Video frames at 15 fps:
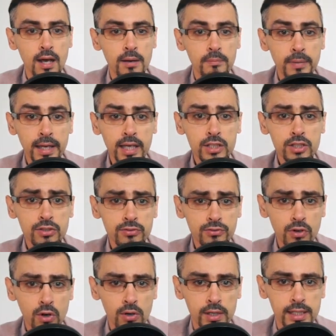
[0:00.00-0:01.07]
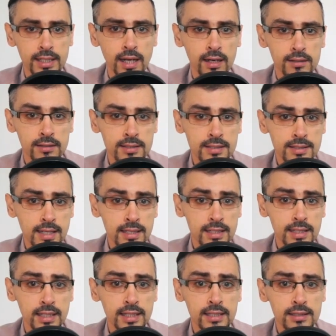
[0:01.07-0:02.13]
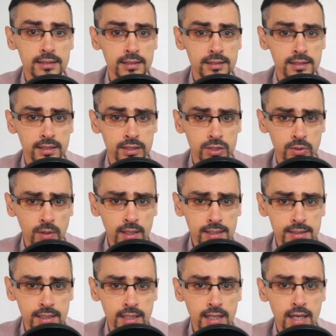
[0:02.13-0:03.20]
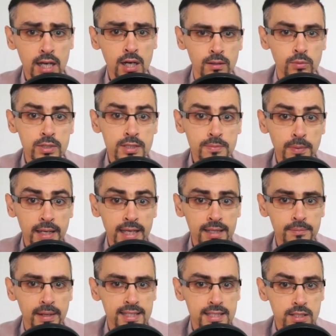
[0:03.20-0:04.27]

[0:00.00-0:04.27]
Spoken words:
A major role in understanding intertextuality was played by